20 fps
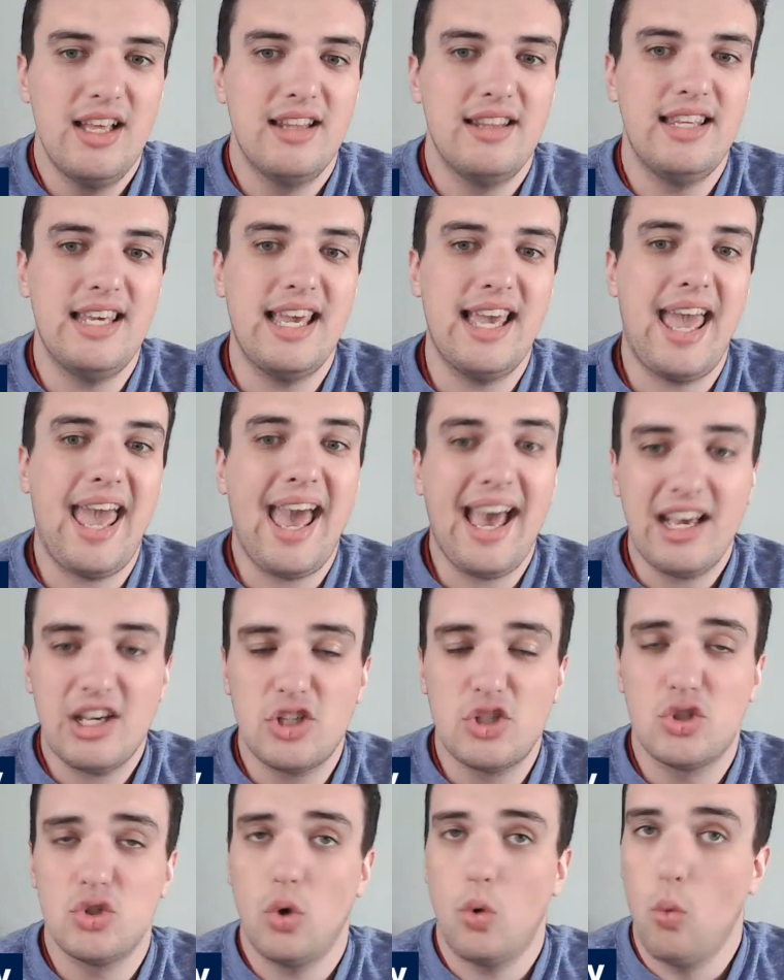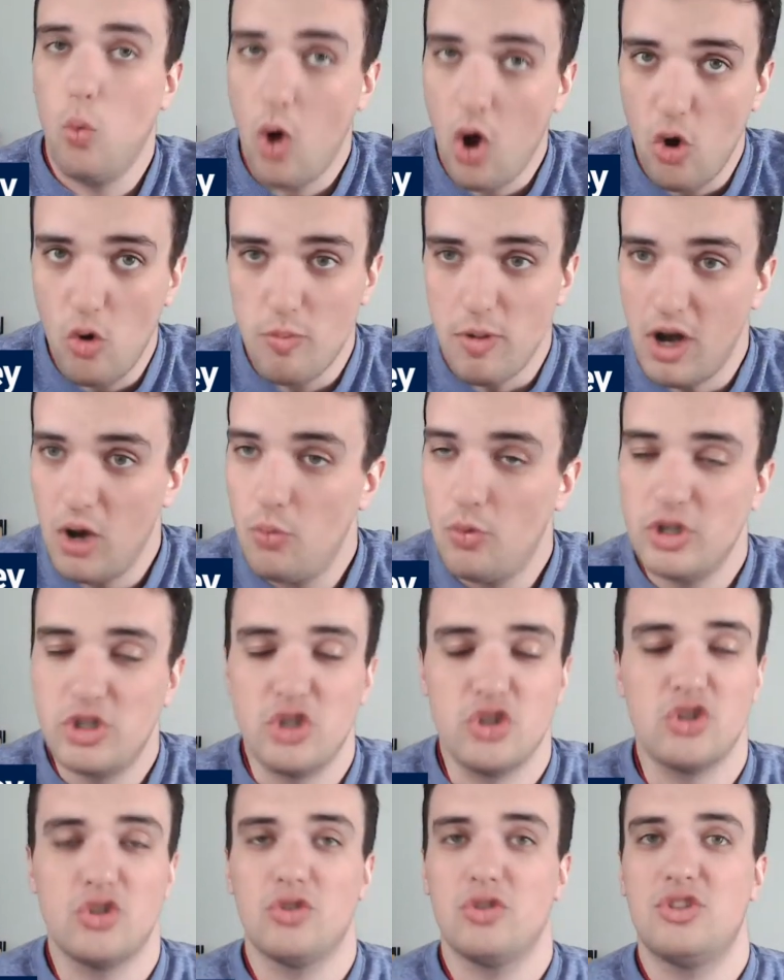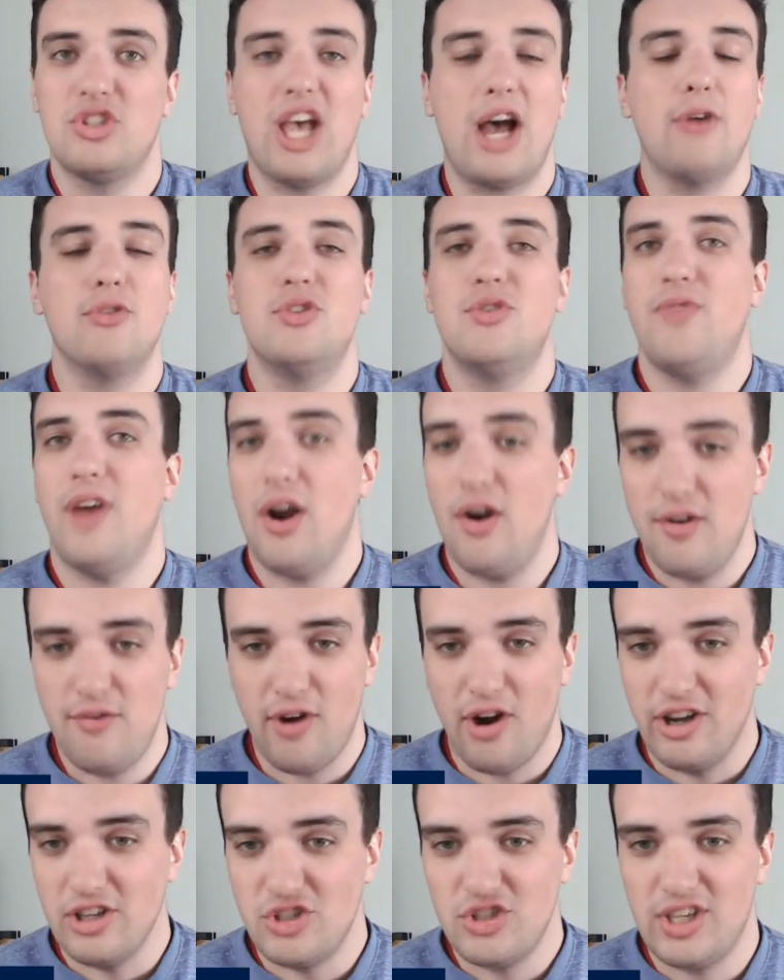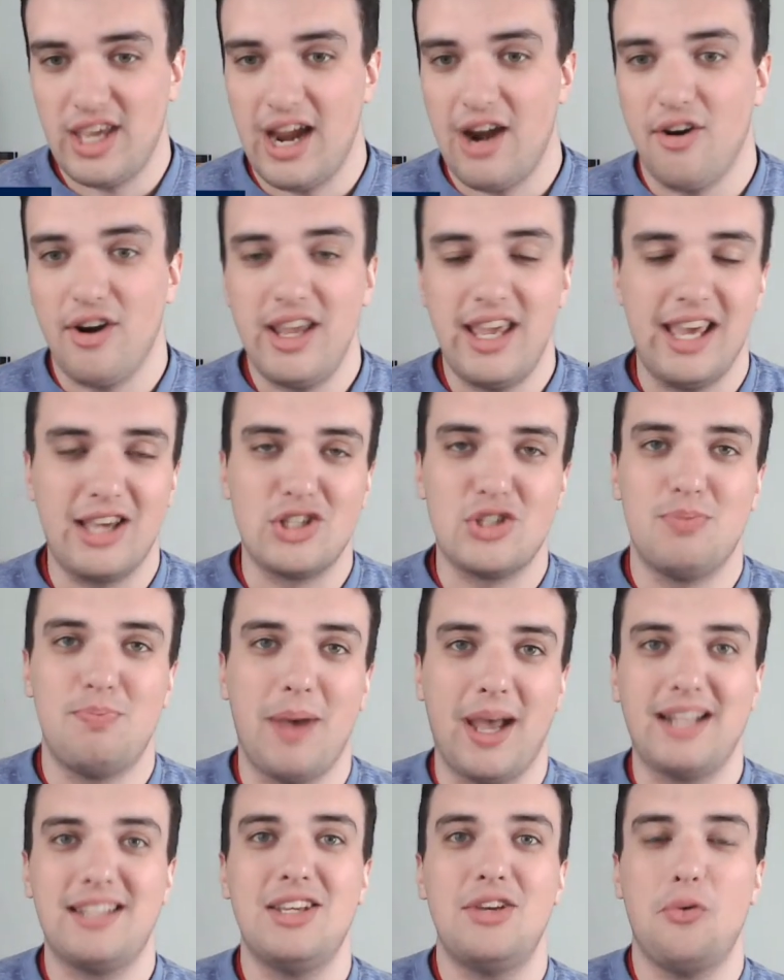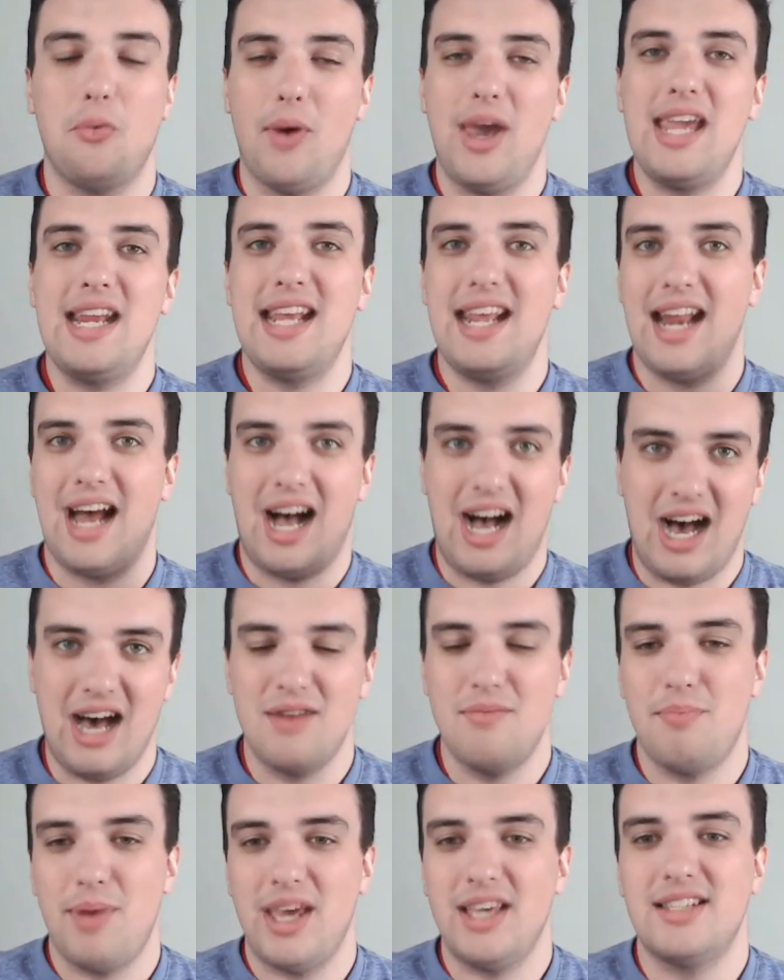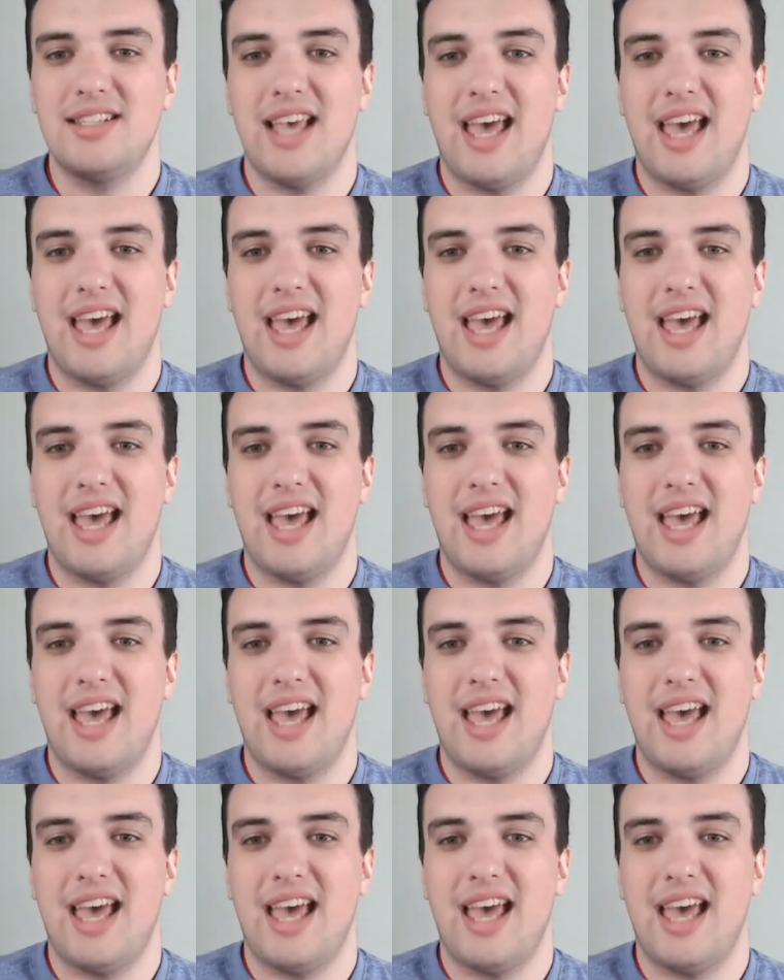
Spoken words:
The ex-WOBA, which sounds very, very scary, expected weighted on-base